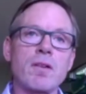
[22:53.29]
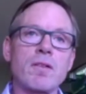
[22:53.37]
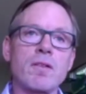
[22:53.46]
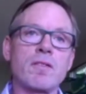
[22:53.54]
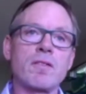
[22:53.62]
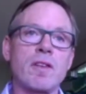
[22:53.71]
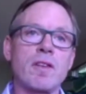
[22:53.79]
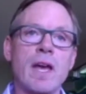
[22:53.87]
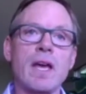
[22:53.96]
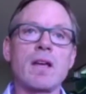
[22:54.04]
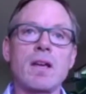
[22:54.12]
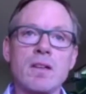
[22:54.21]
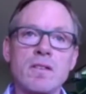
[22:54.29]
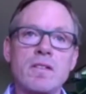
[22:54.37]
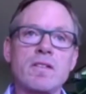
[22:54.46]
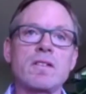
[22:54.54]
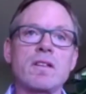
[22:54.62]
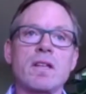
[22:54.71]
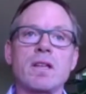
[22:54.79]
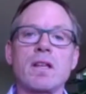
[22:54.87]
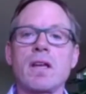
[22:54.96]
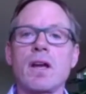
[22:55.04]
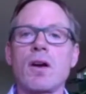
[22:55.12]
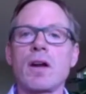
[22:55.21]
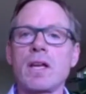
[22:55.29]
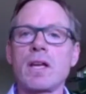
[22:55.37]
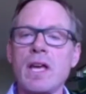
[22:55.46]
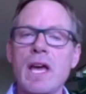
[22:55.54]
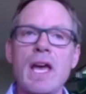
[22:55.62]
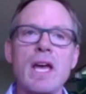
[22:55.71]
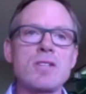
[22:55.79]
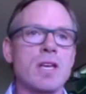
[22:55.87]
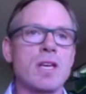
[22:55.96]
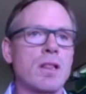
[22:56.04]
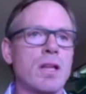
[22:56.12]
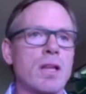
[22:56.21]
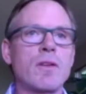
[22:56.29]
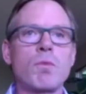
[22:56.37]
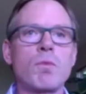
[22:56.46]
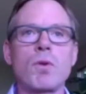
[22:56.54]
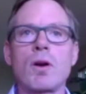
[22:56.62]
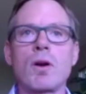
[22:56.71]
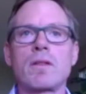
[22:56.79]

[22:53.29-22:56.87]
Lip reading: say consistently that they are engaged, they love their work,